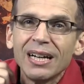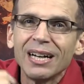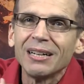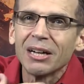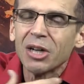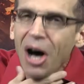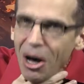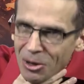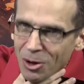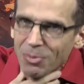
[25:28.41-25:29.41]
a
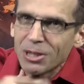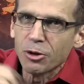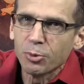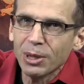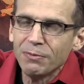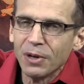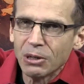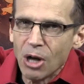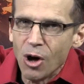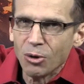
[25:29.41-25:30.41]
collar, but a three foot
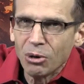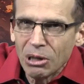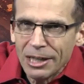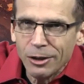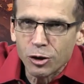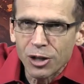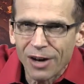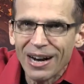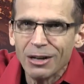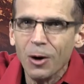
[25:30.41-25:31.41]
long leash. There
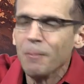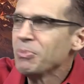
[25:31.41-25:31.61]
I go.